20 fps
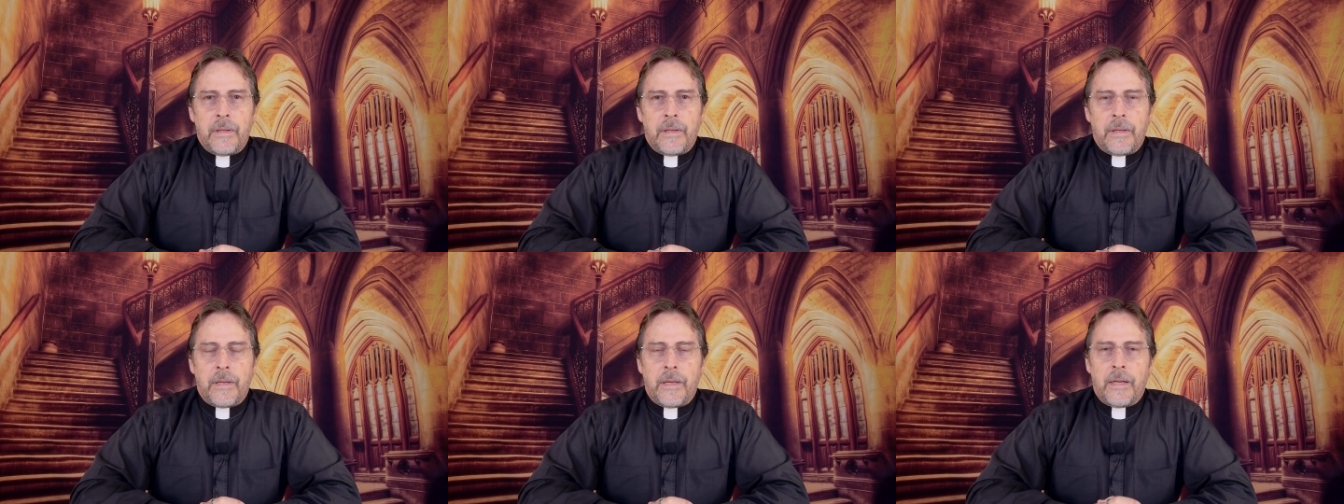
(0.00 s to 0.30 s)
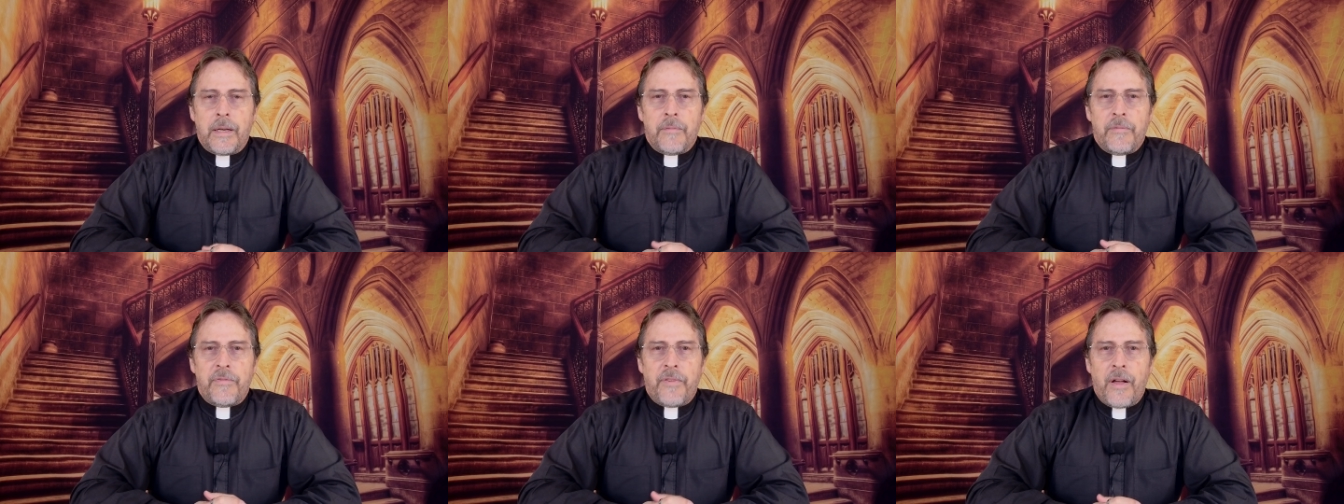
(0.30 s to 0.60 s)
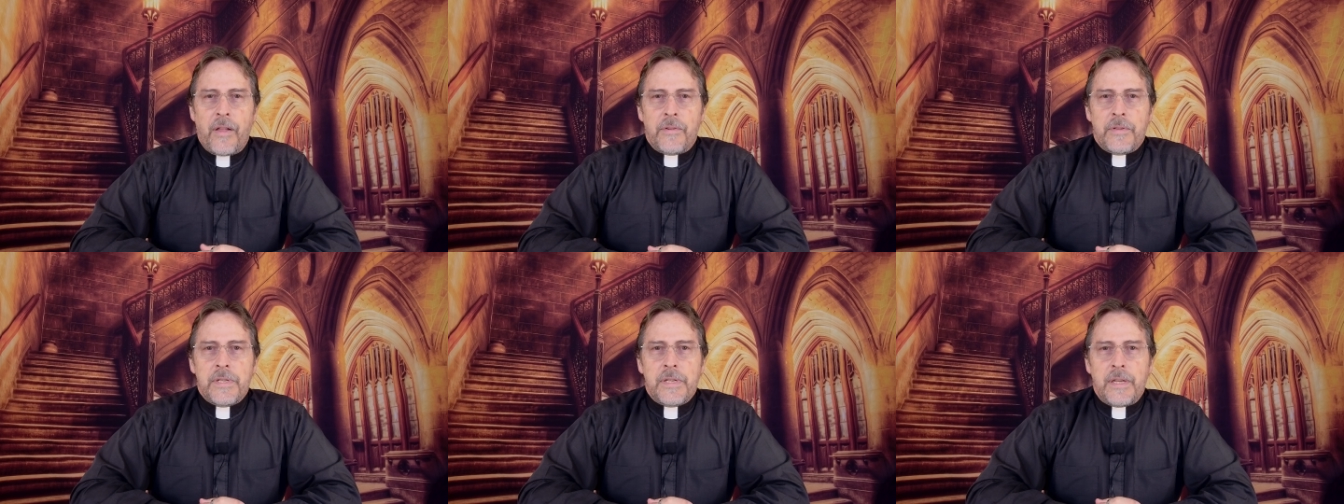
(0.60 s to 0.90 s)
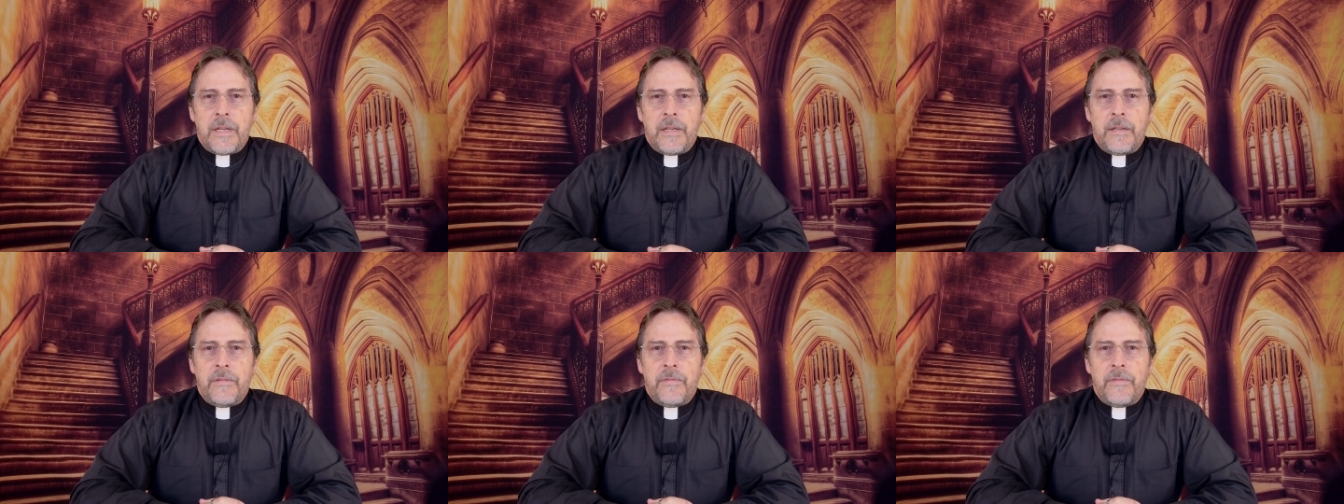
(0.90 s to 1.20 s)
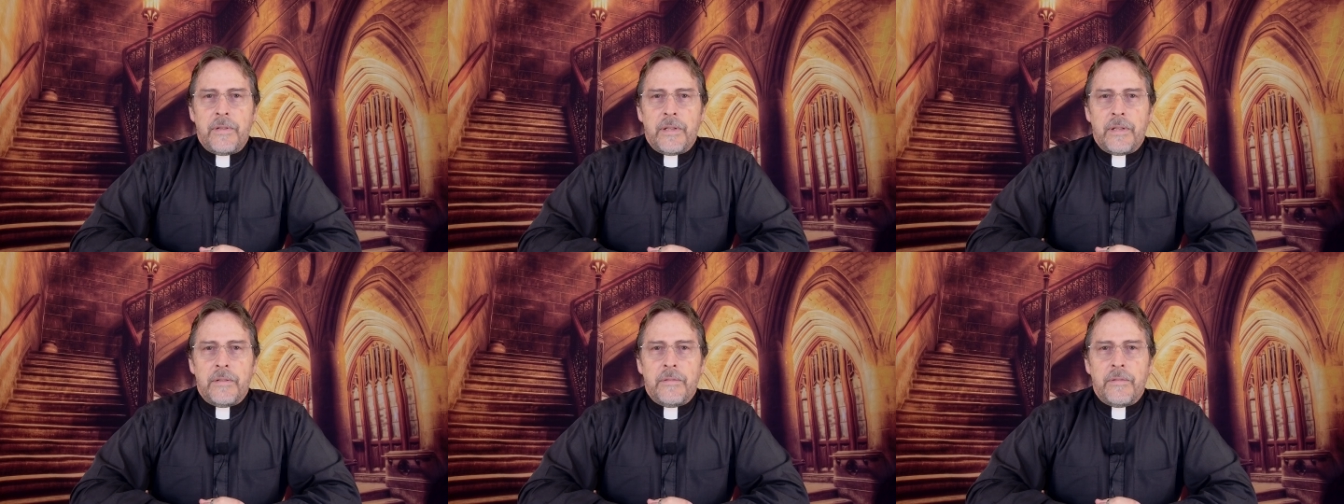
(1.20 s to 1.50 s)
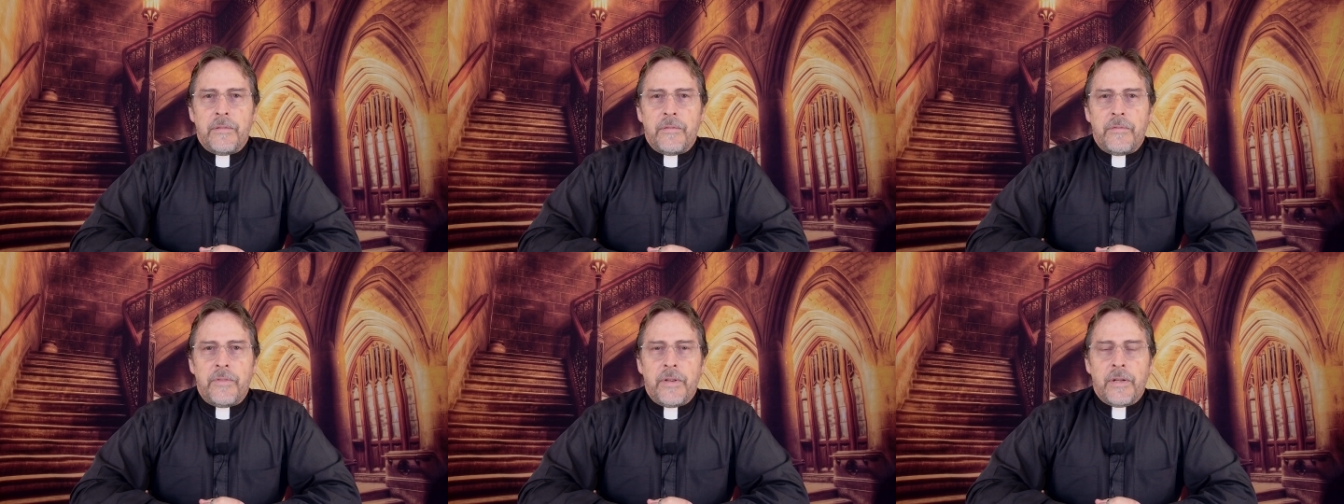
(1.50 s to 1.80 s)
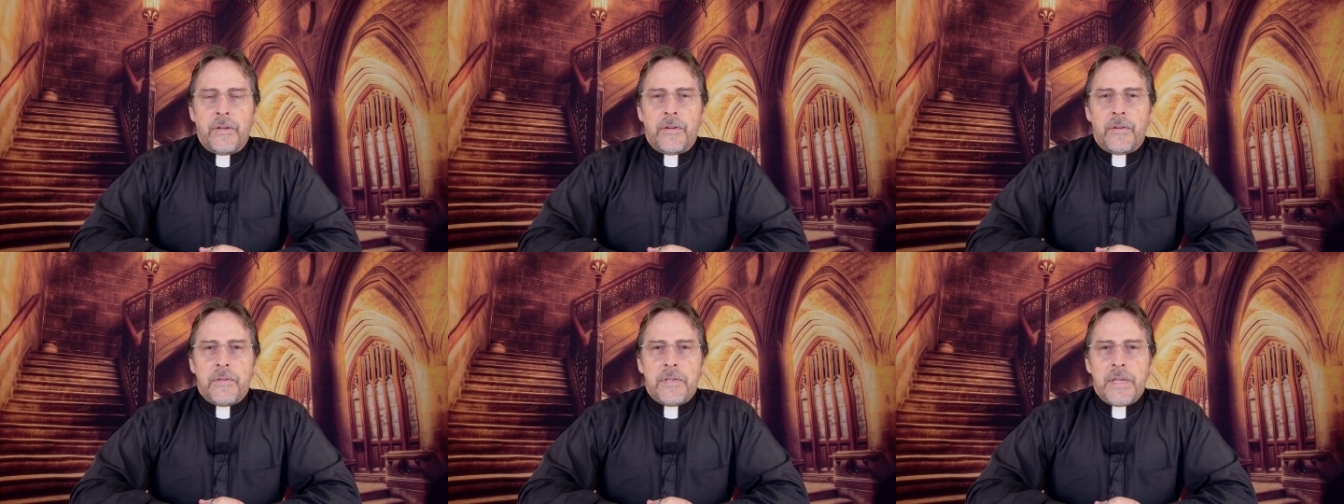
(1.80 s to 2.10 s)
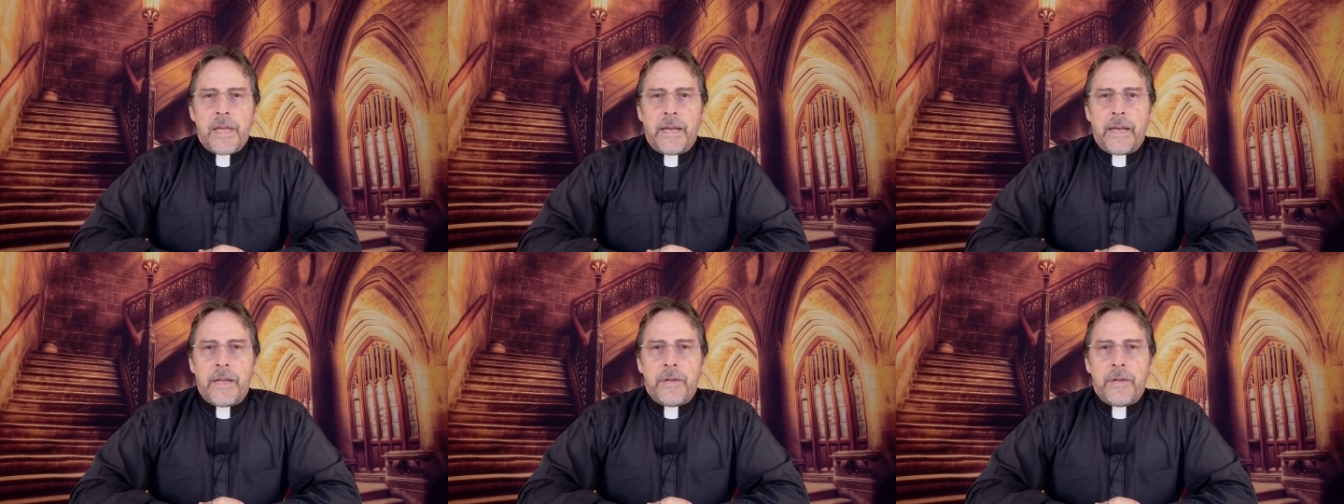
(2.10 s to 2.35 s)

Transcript: Again, I'm Father Steve, the vicar of St.